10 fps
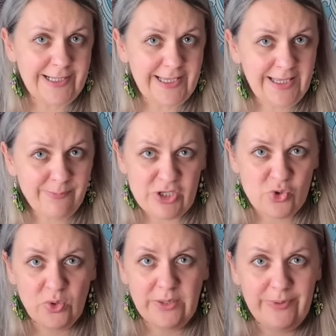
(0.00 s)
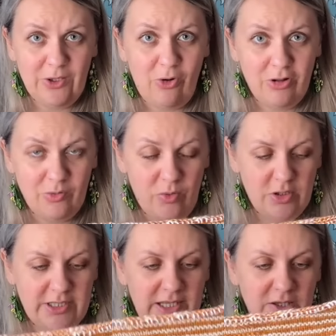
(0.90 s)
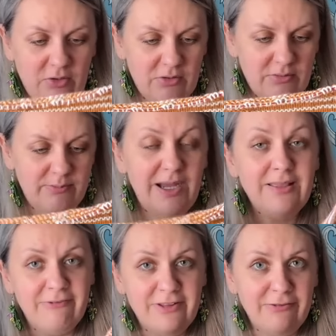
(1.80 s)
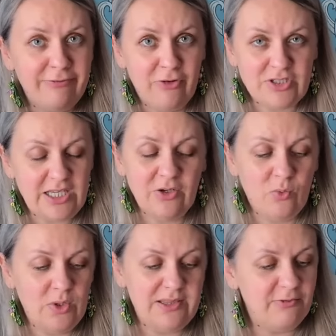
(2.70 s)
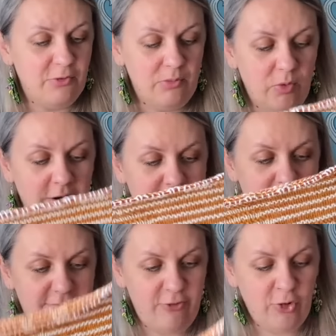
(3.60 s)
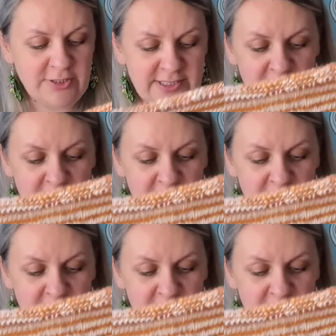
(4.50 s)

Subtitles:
image will be all wonky. Your my lovely fox, I don't want the wonky fox,